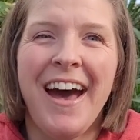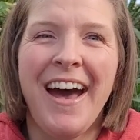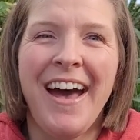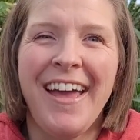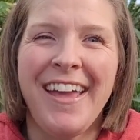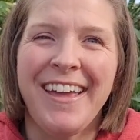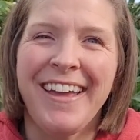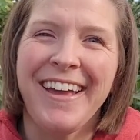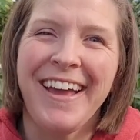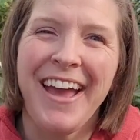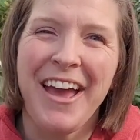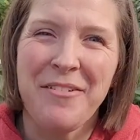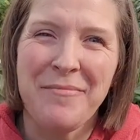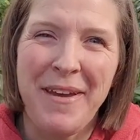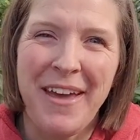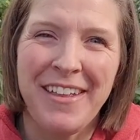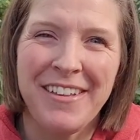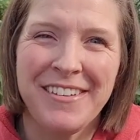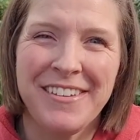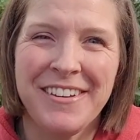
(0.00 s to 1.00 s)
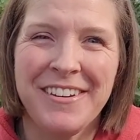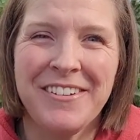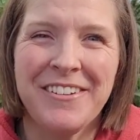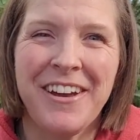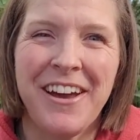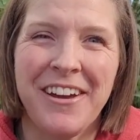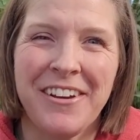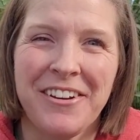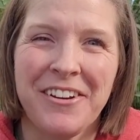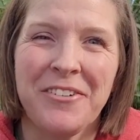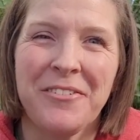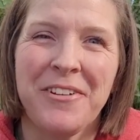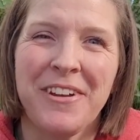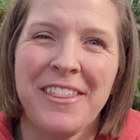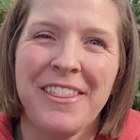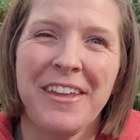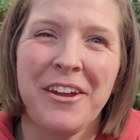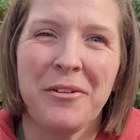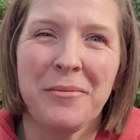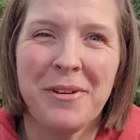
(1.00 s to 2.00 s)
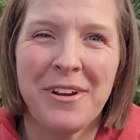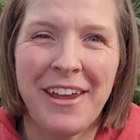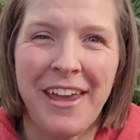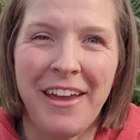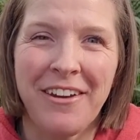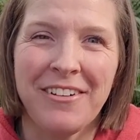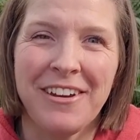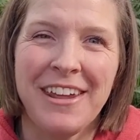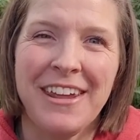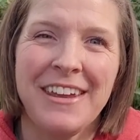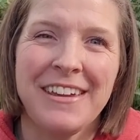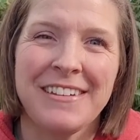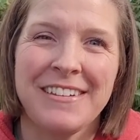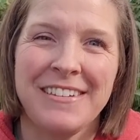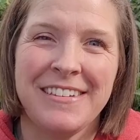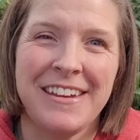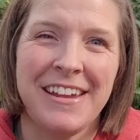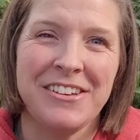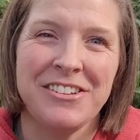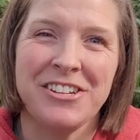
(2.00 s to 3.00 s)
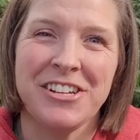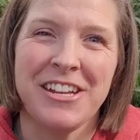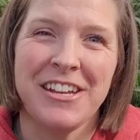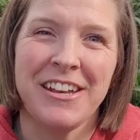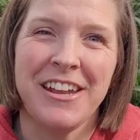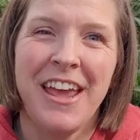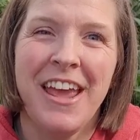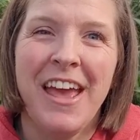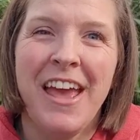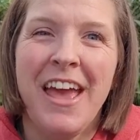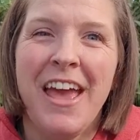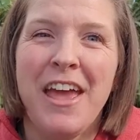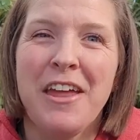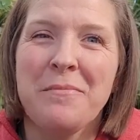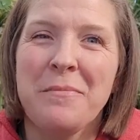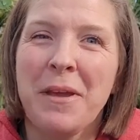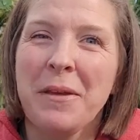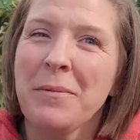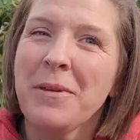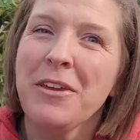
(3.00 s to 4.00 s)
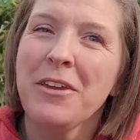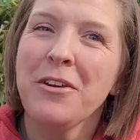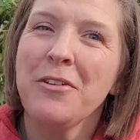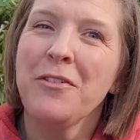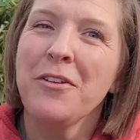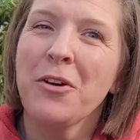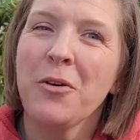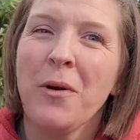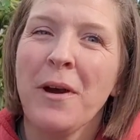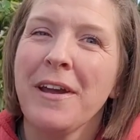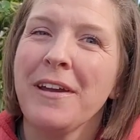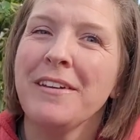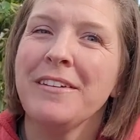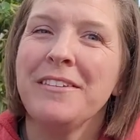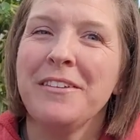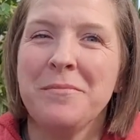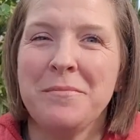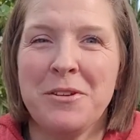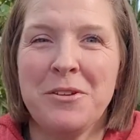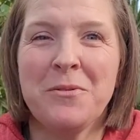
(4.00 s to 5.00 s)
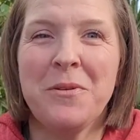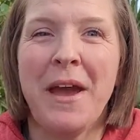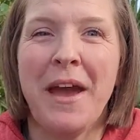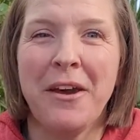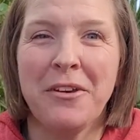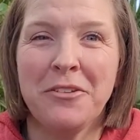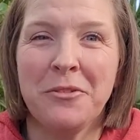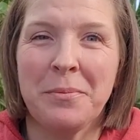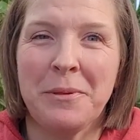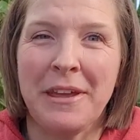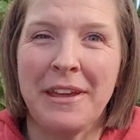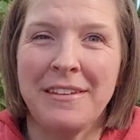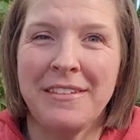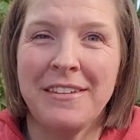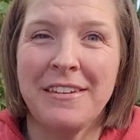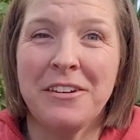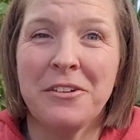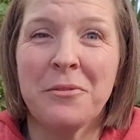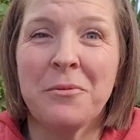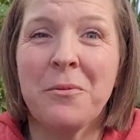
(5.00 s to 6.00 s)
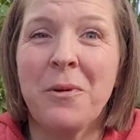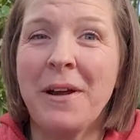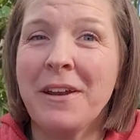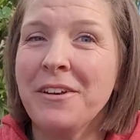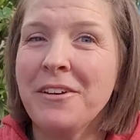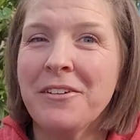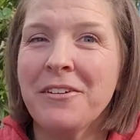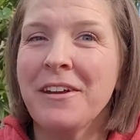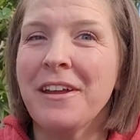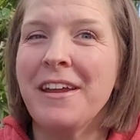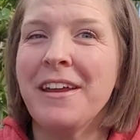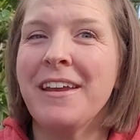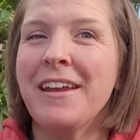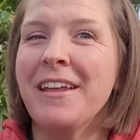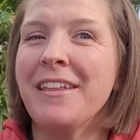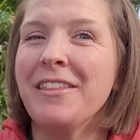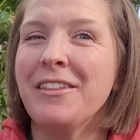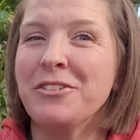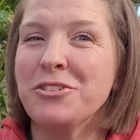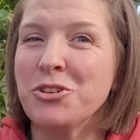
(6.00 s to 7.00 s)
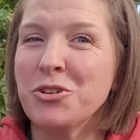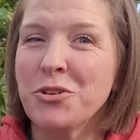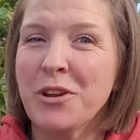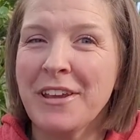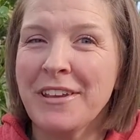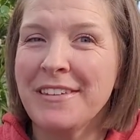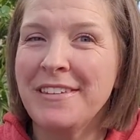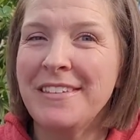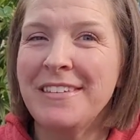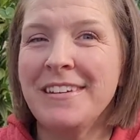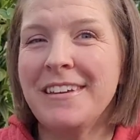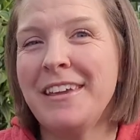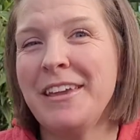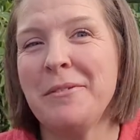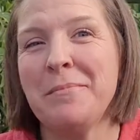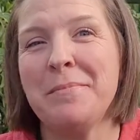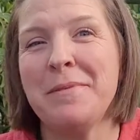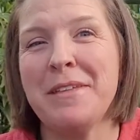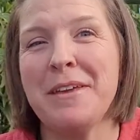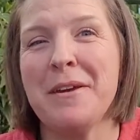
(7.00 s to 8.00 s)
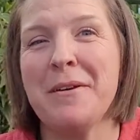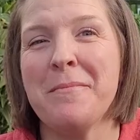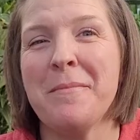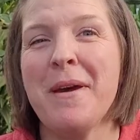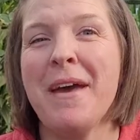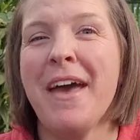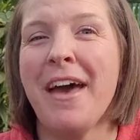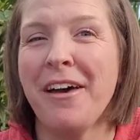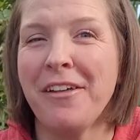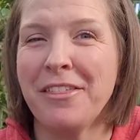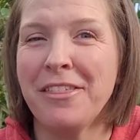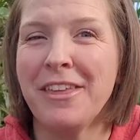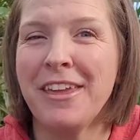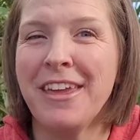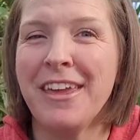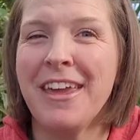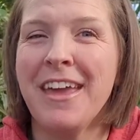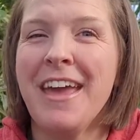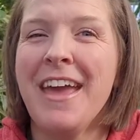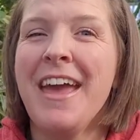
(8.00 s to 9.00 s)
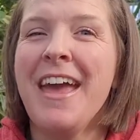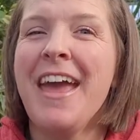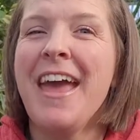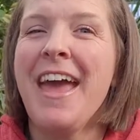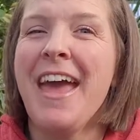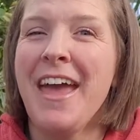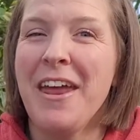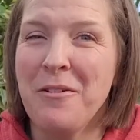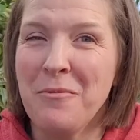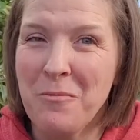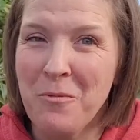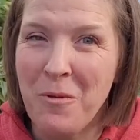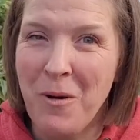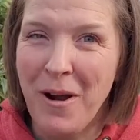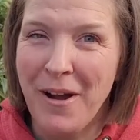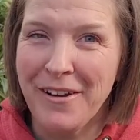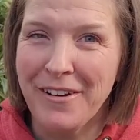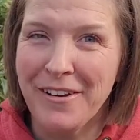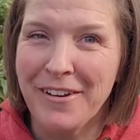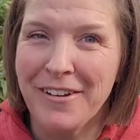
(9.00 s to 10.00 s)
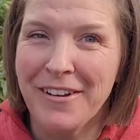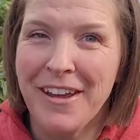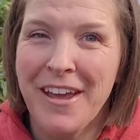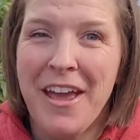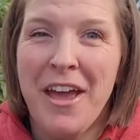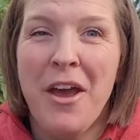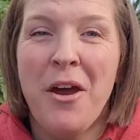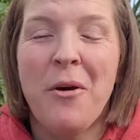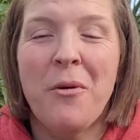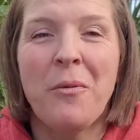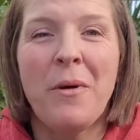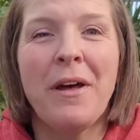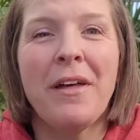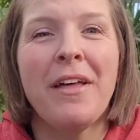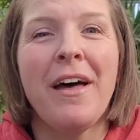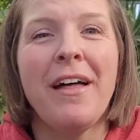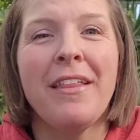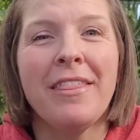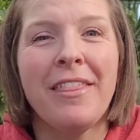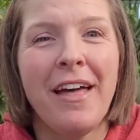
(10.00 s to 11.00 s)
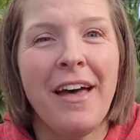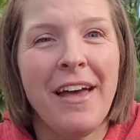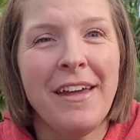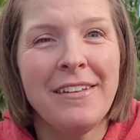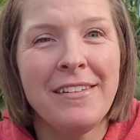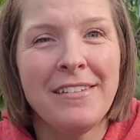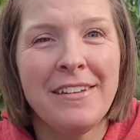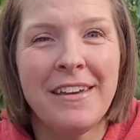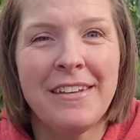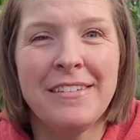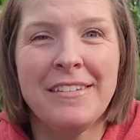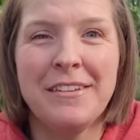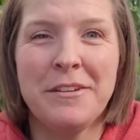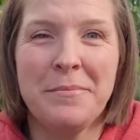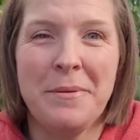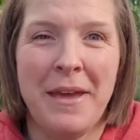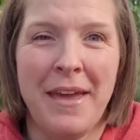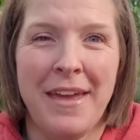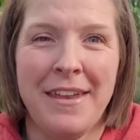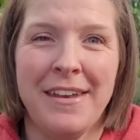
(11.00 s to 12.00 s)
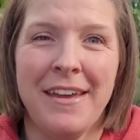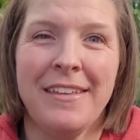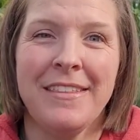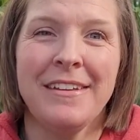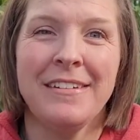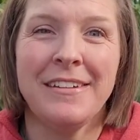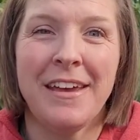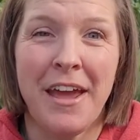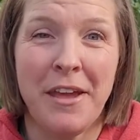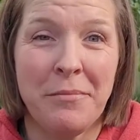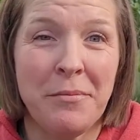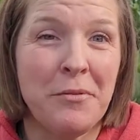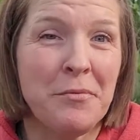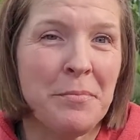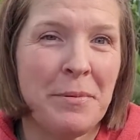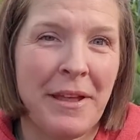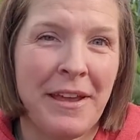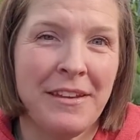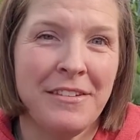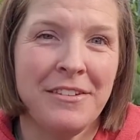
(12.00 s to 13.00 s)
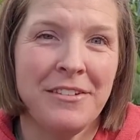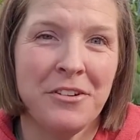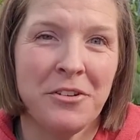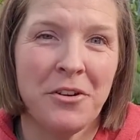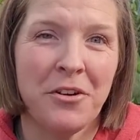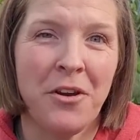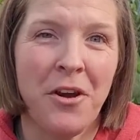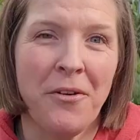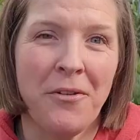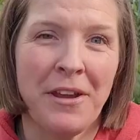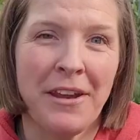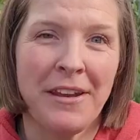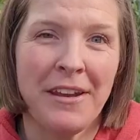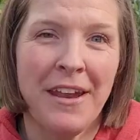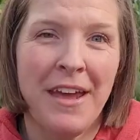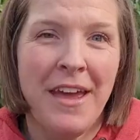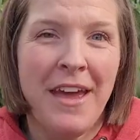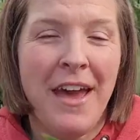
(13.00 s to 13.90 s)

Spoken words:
Hi, I'm Alison O'Connor with Larimer County Extension, and maybe you've acquired some new houseplants and you're wondering the tricks to keep them healthy and watered. Well, a lot does depend on the type of plants you're growing.